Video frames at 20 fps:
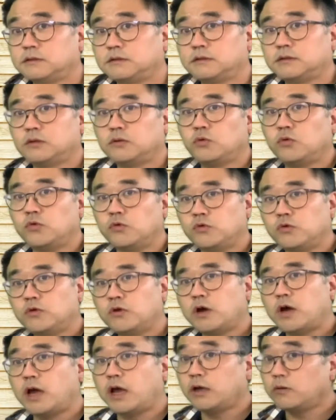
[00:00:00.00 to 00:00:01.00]
who
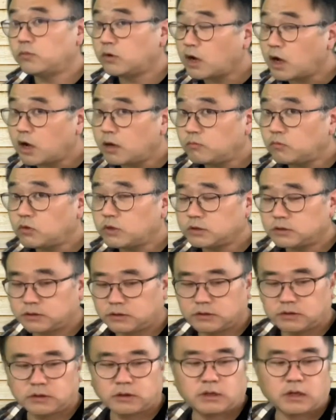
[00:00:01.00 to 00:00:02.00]
Abraham was
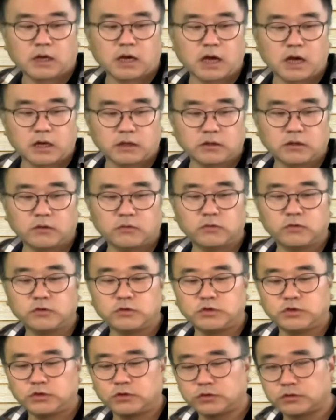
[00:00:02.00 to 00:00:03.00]
and who
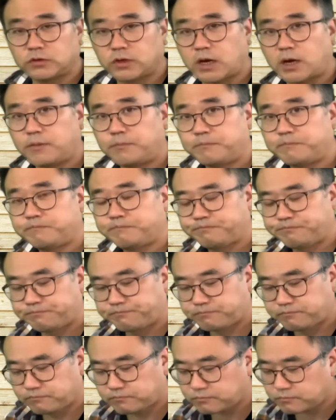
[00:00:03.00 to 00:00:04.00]
Jews are.
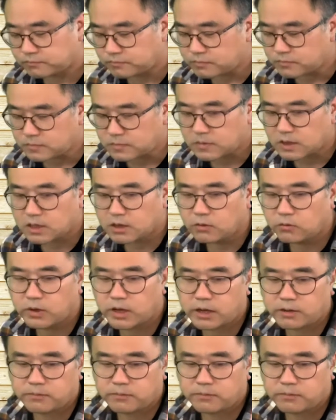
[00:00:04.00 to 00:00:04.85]
Well,